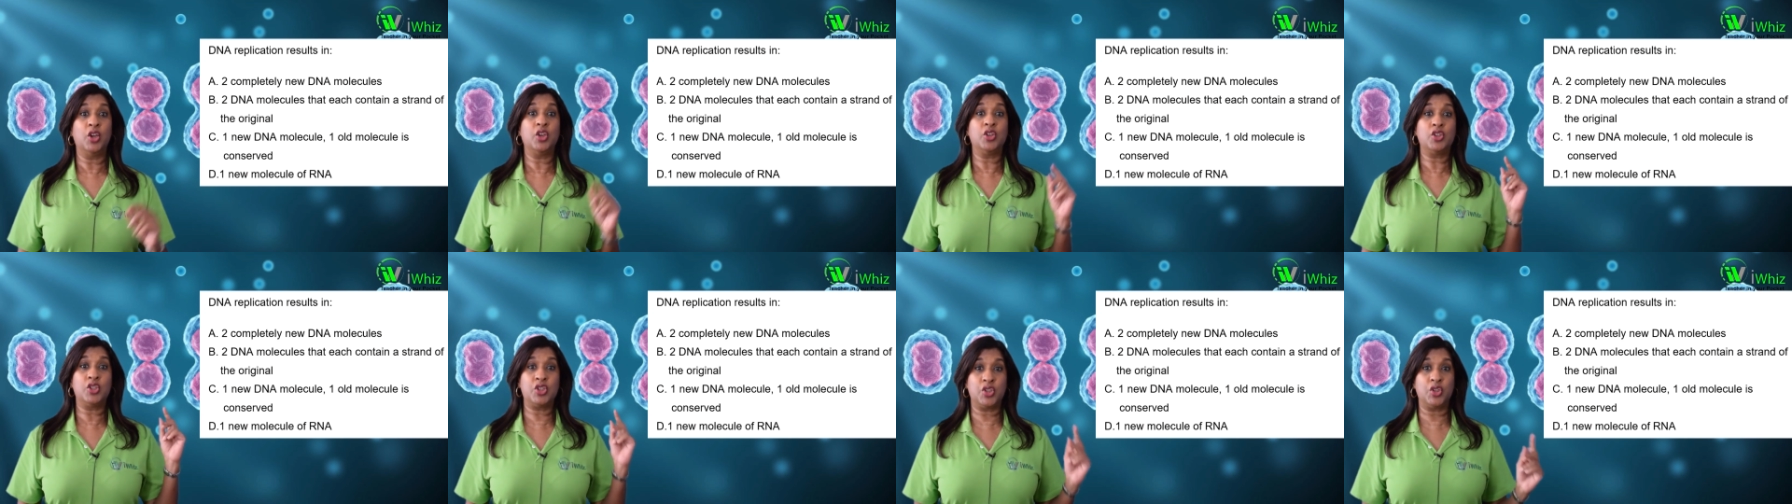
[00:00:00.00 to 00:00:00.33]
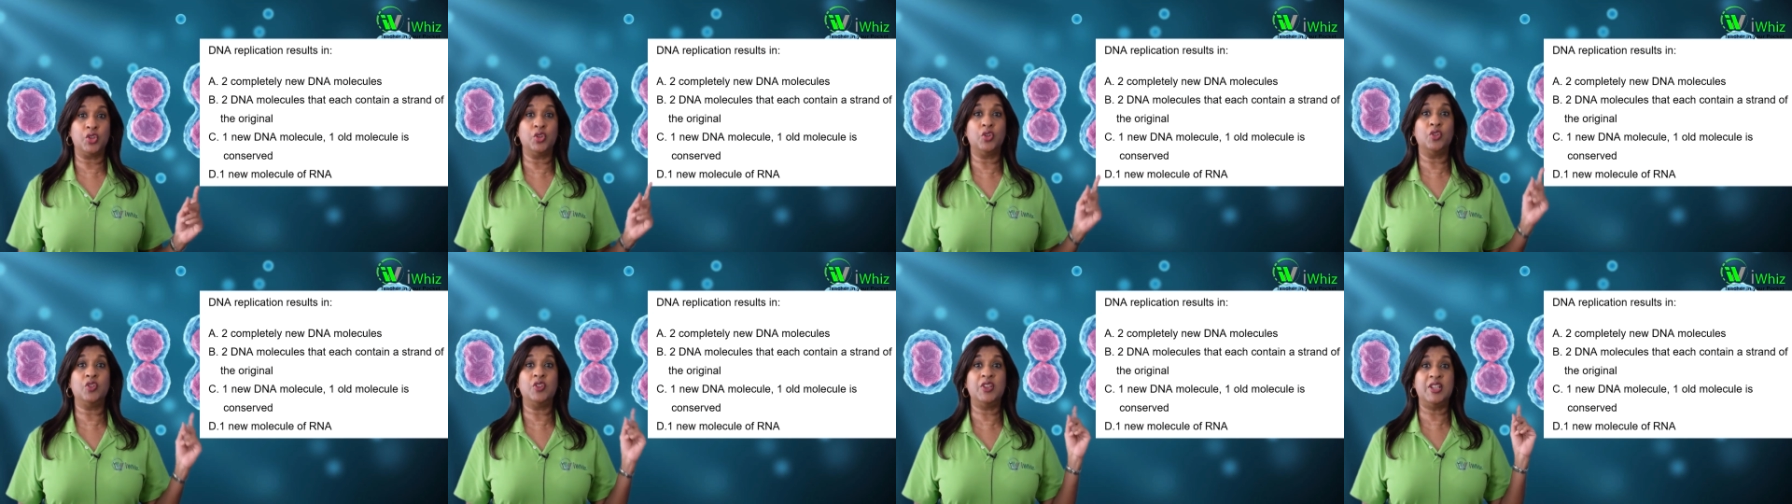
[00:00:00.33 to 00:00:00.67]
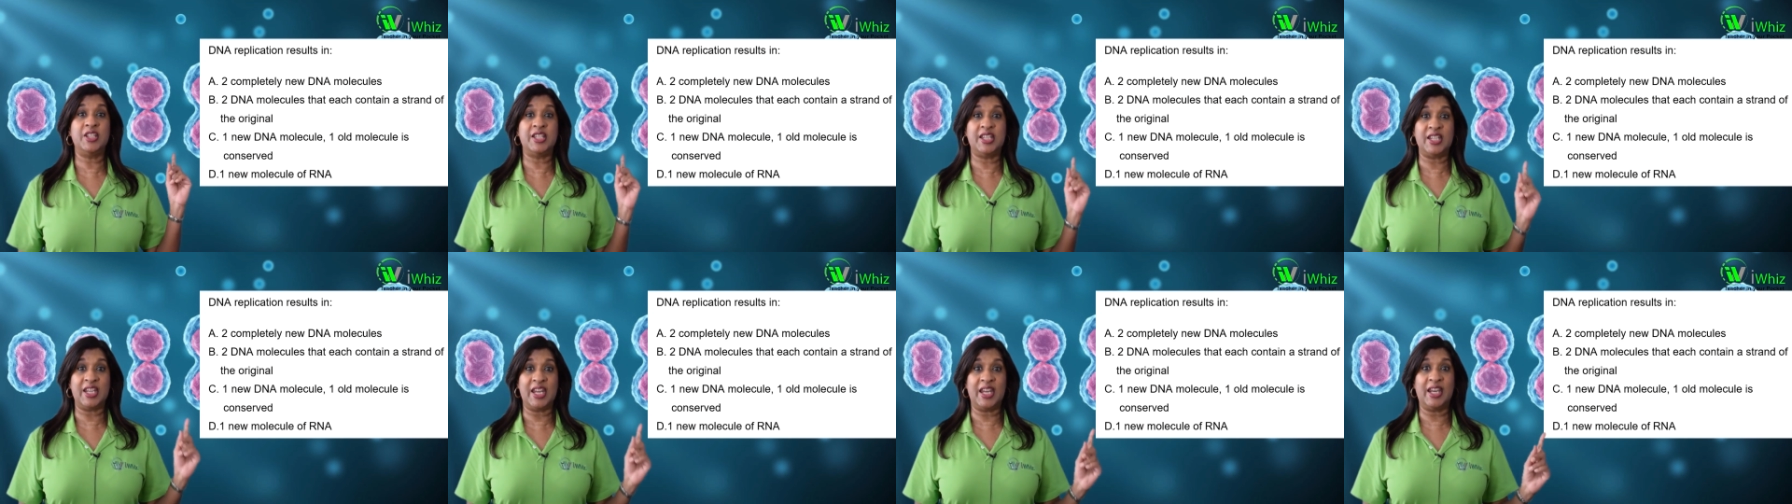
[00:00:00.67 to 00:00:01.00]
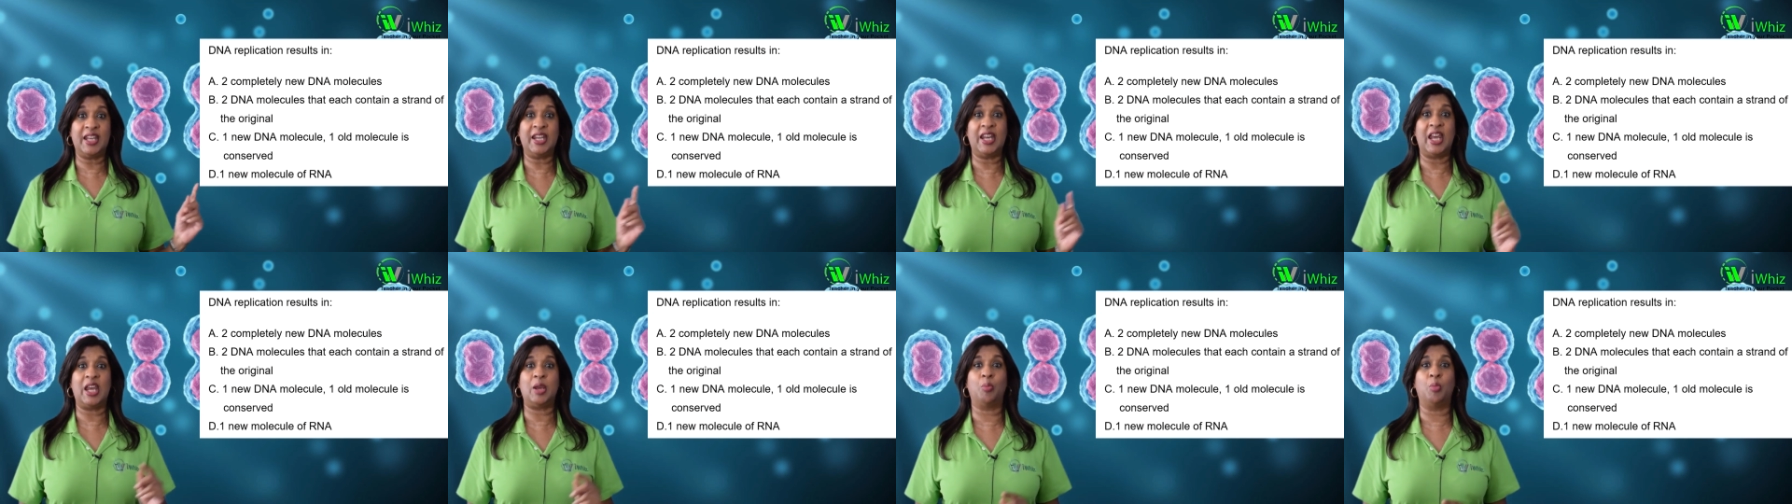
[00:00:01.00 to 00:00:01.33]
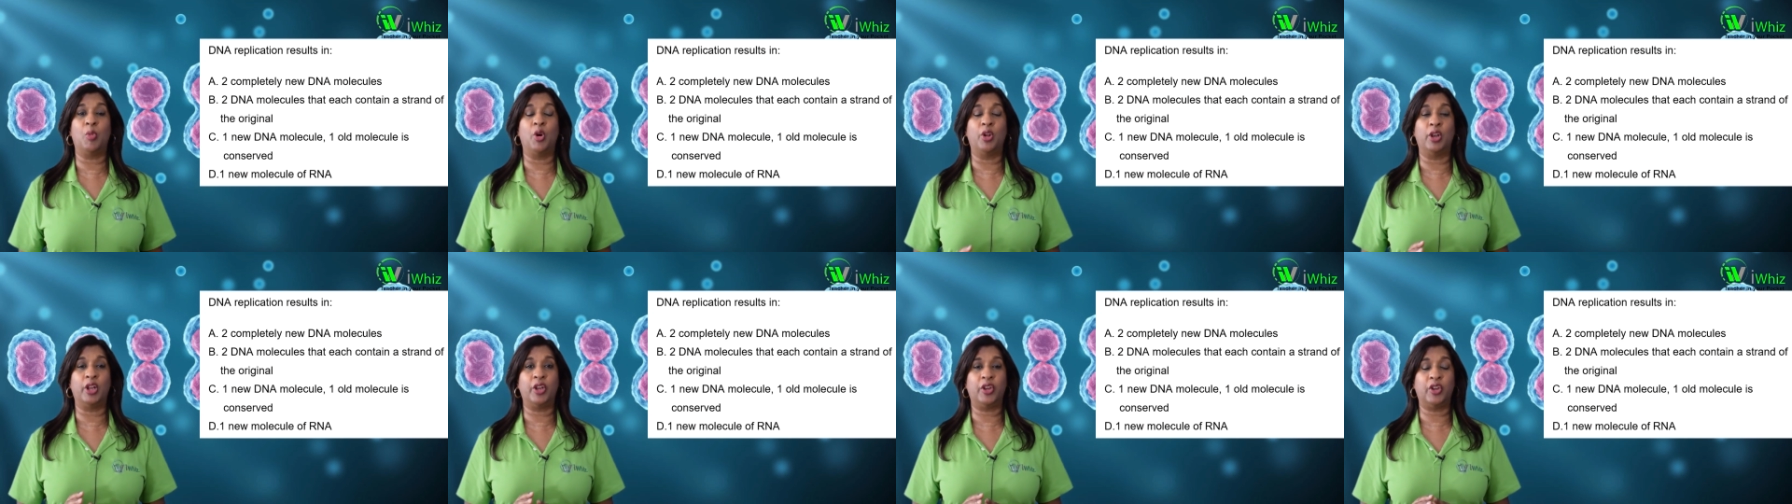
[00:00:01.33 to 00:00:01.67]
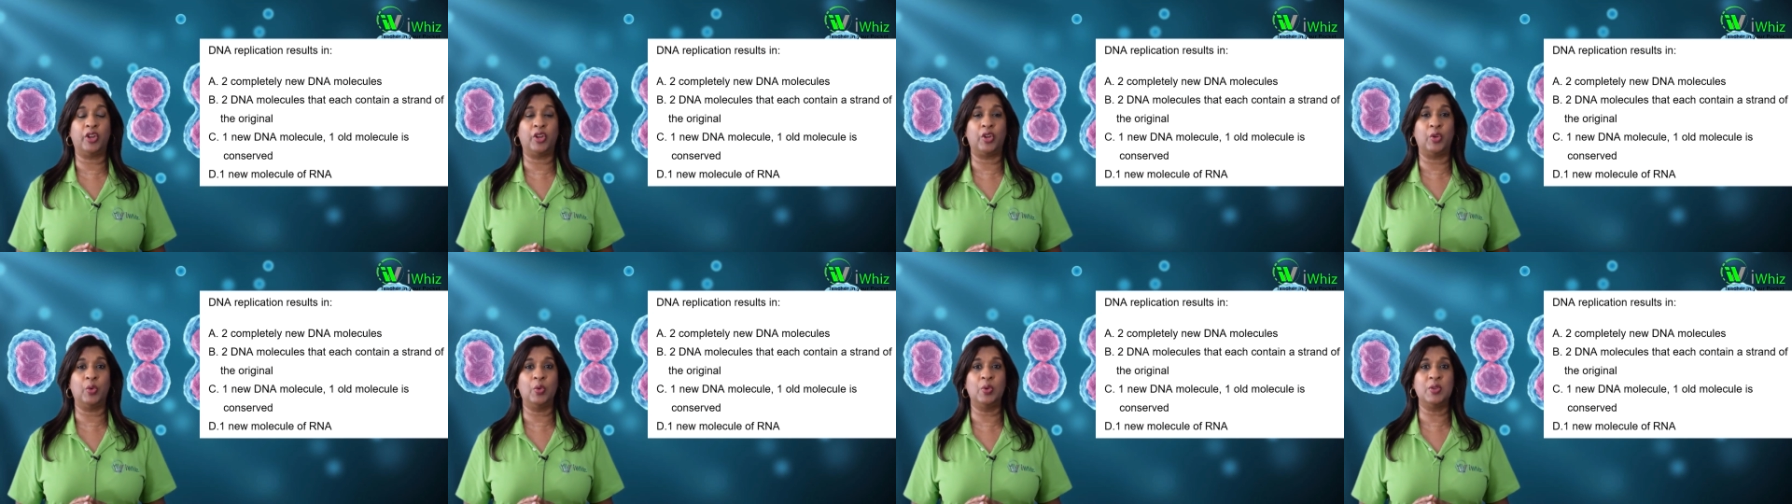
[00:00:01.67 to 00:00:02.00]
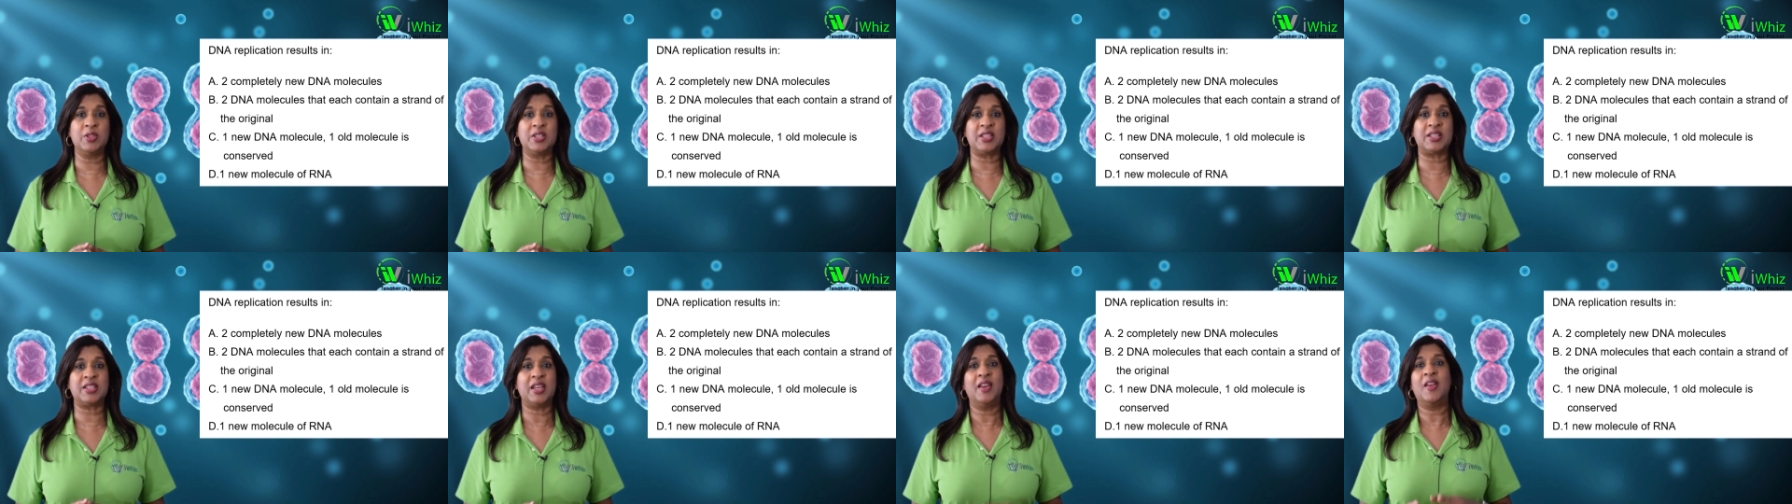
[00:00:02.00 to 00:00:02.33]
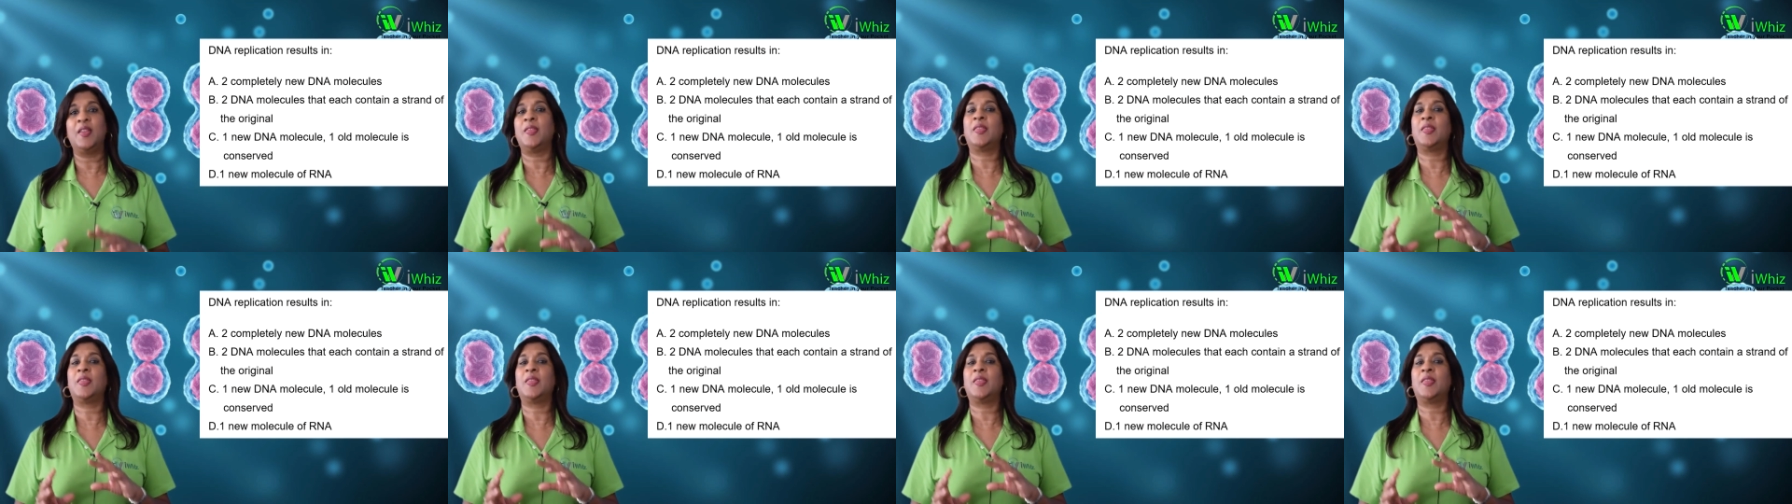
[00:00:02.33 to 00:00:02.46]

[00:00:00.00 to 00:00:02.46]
2 DNA molecules